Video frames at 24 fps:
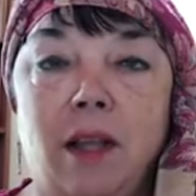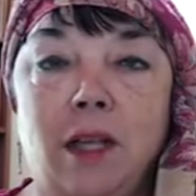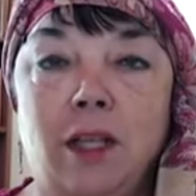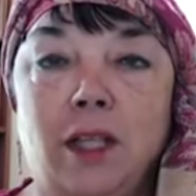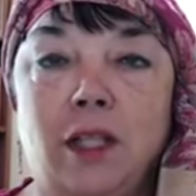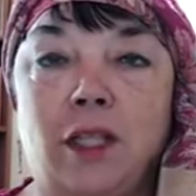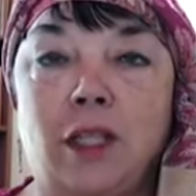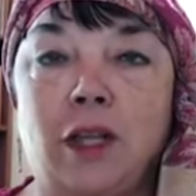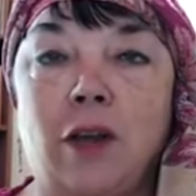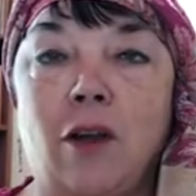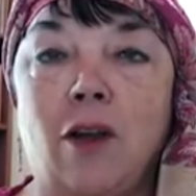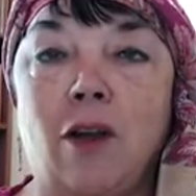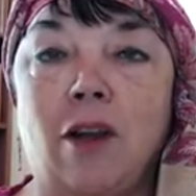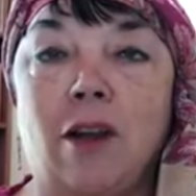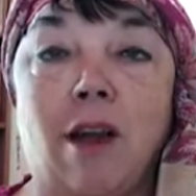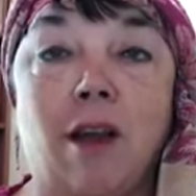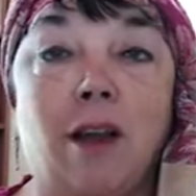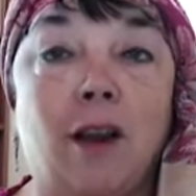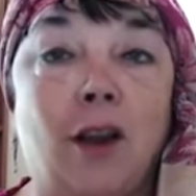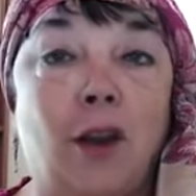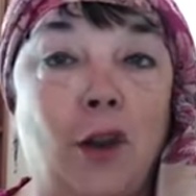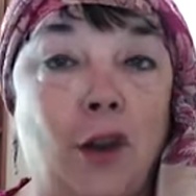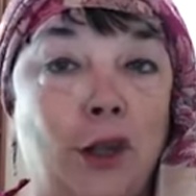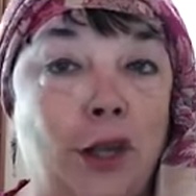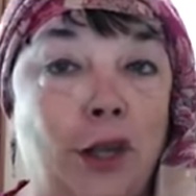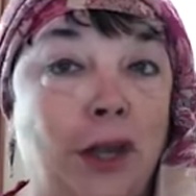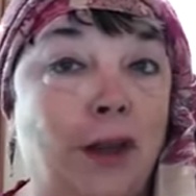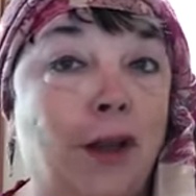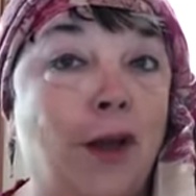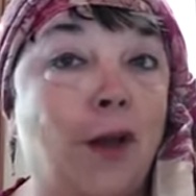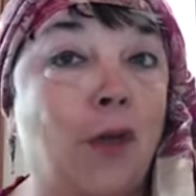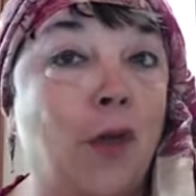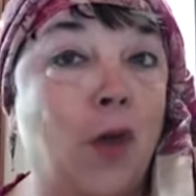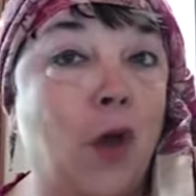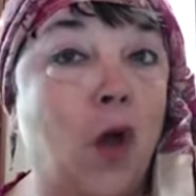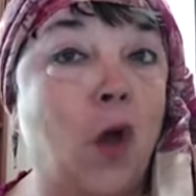Sharrukan looking
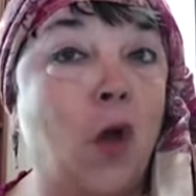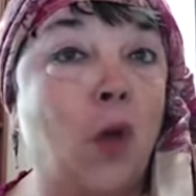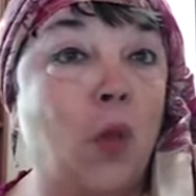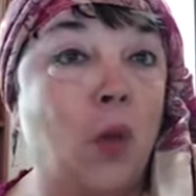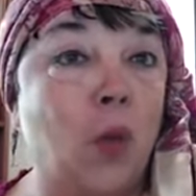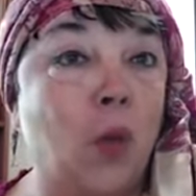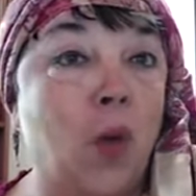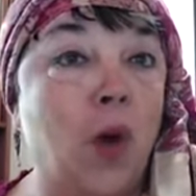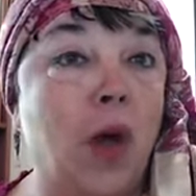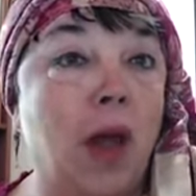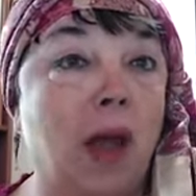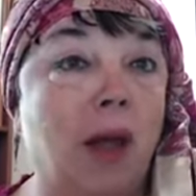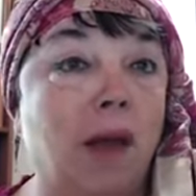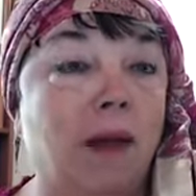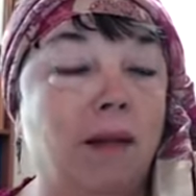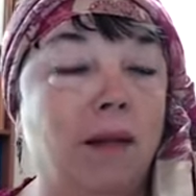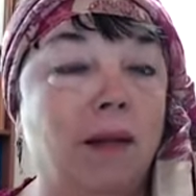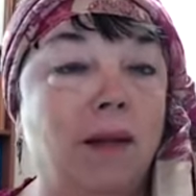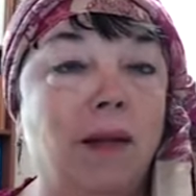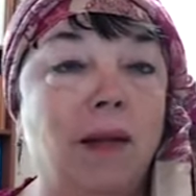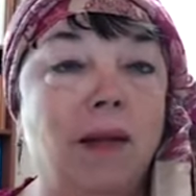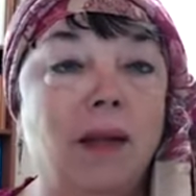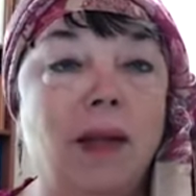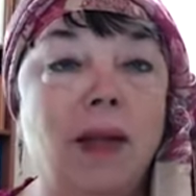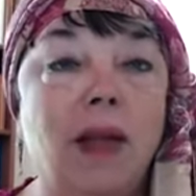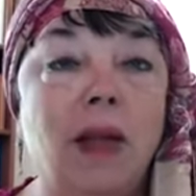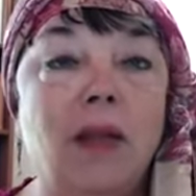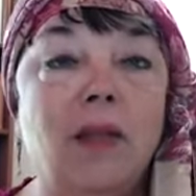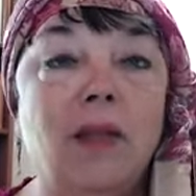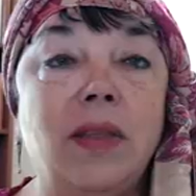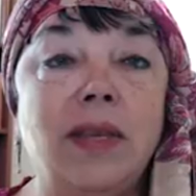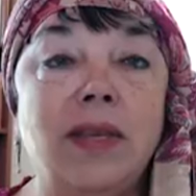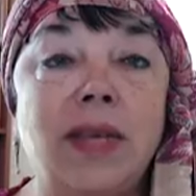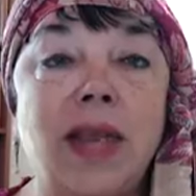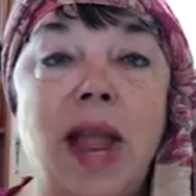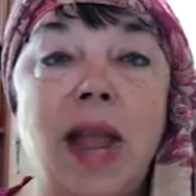on all the while,
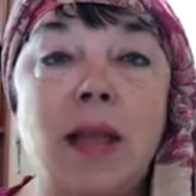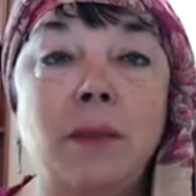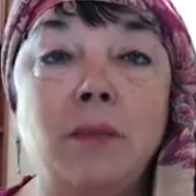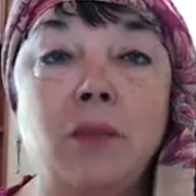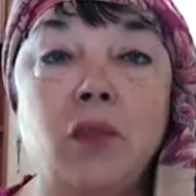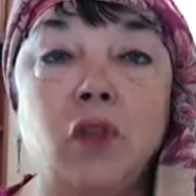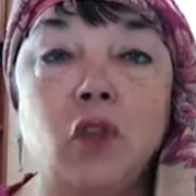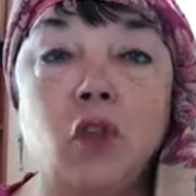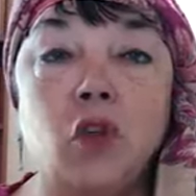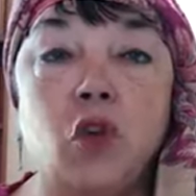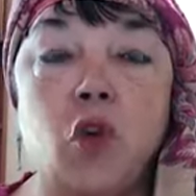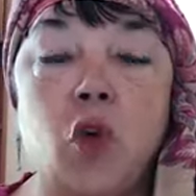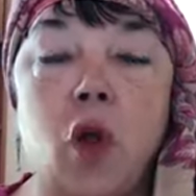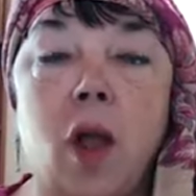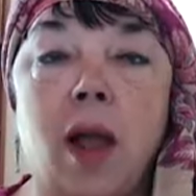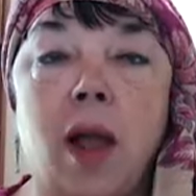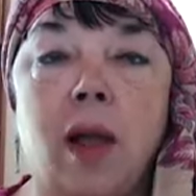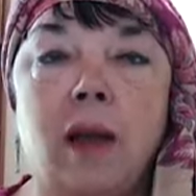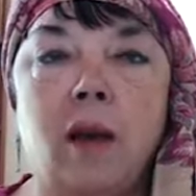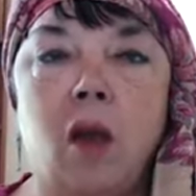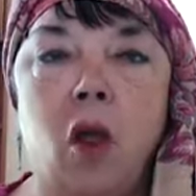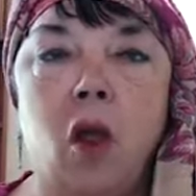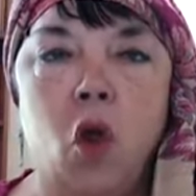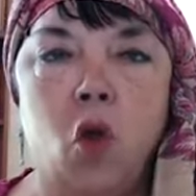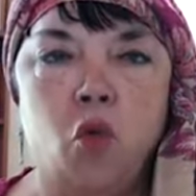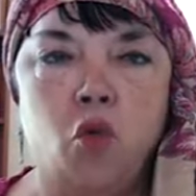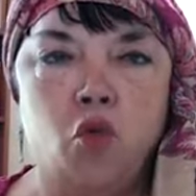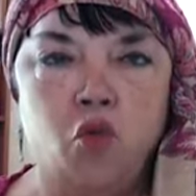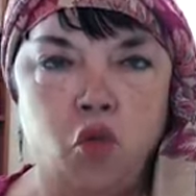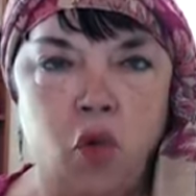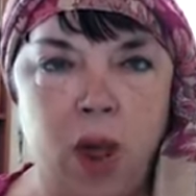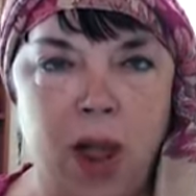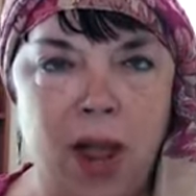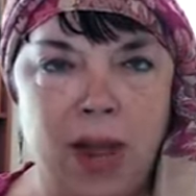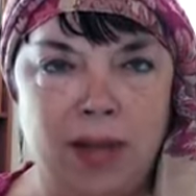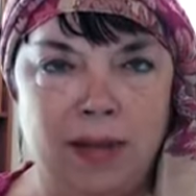the damsel cried,
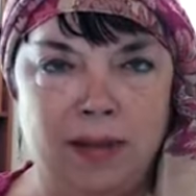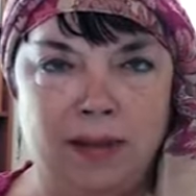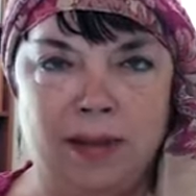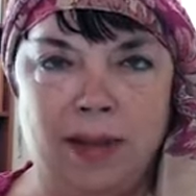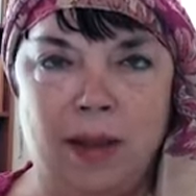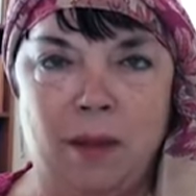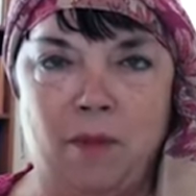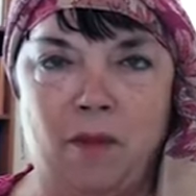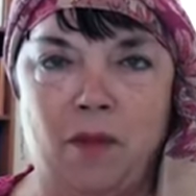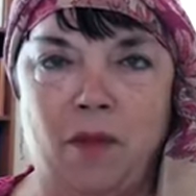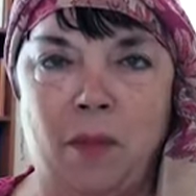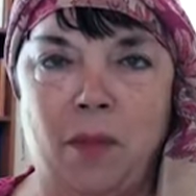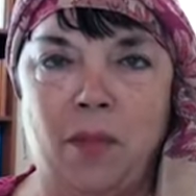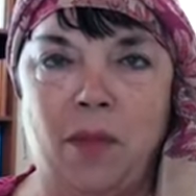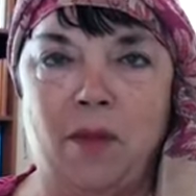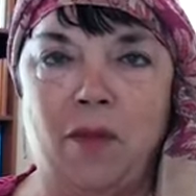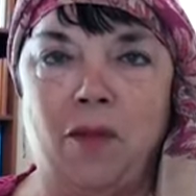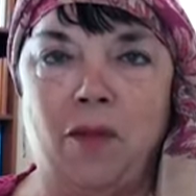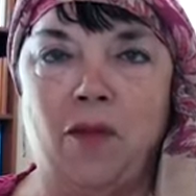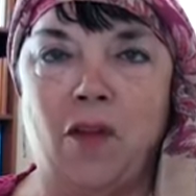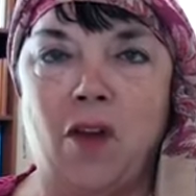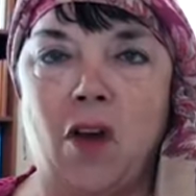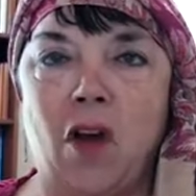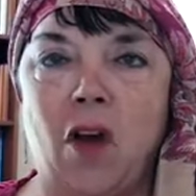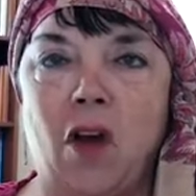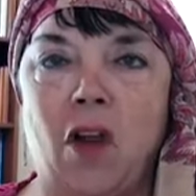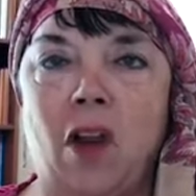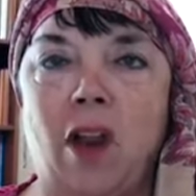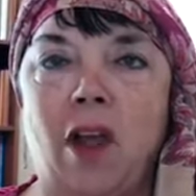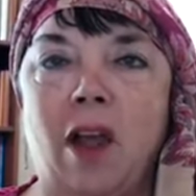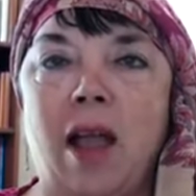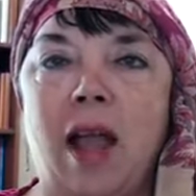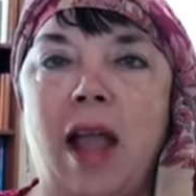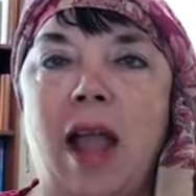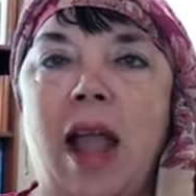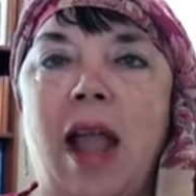Rise up from the
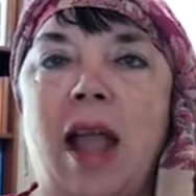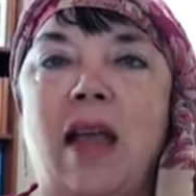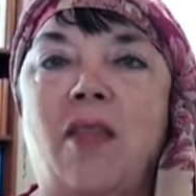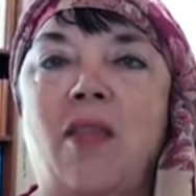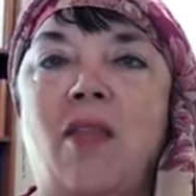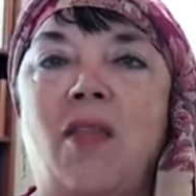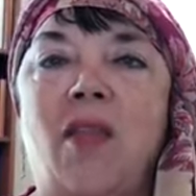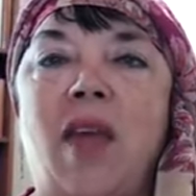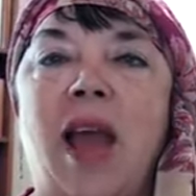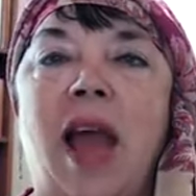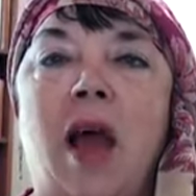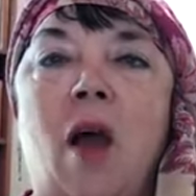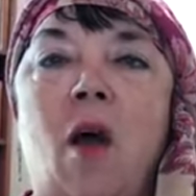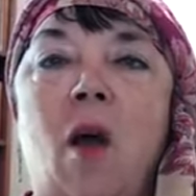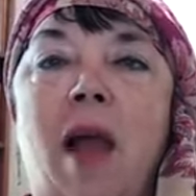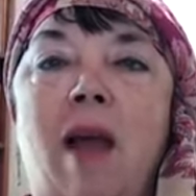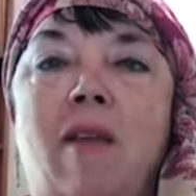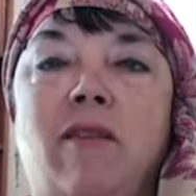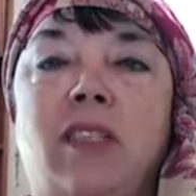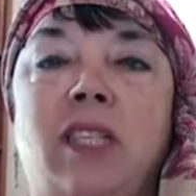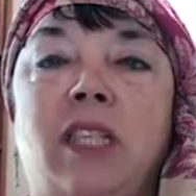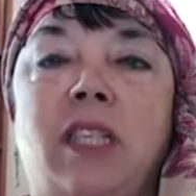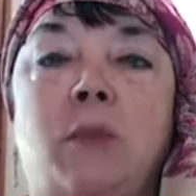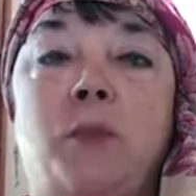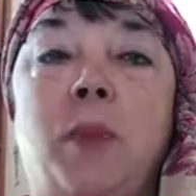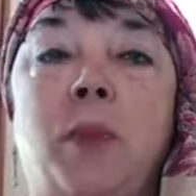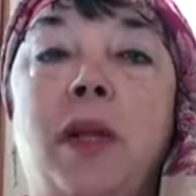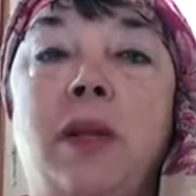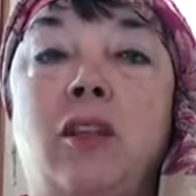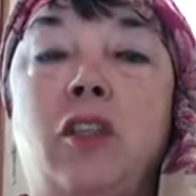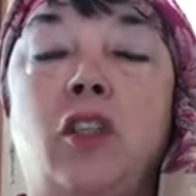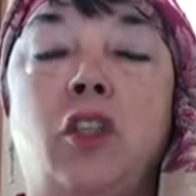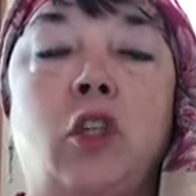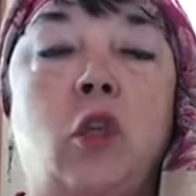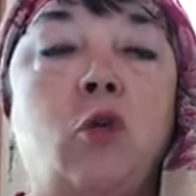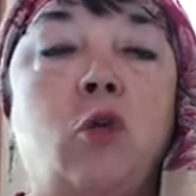fall, and thou have
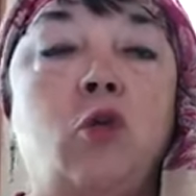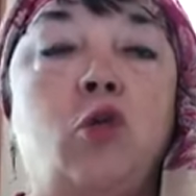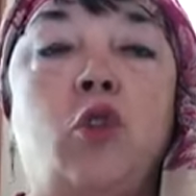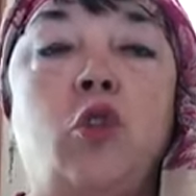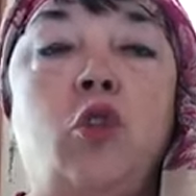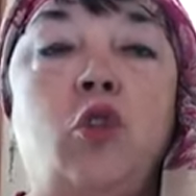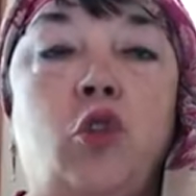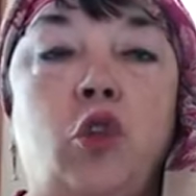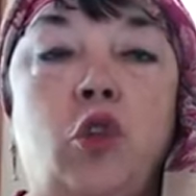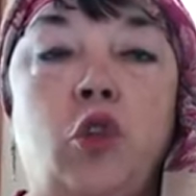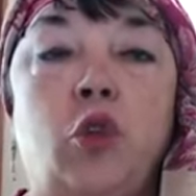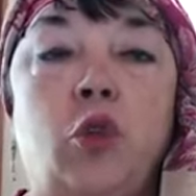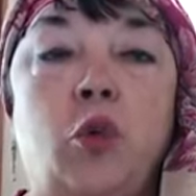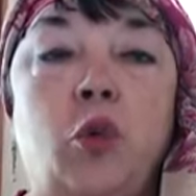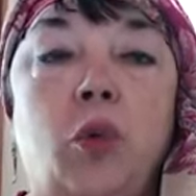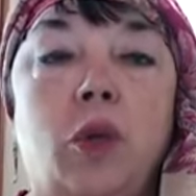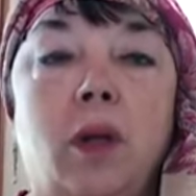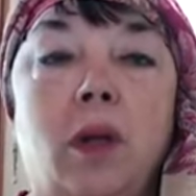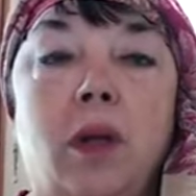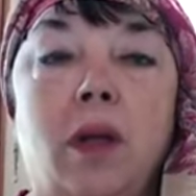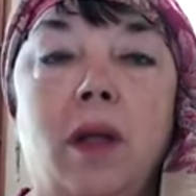spunk so to do.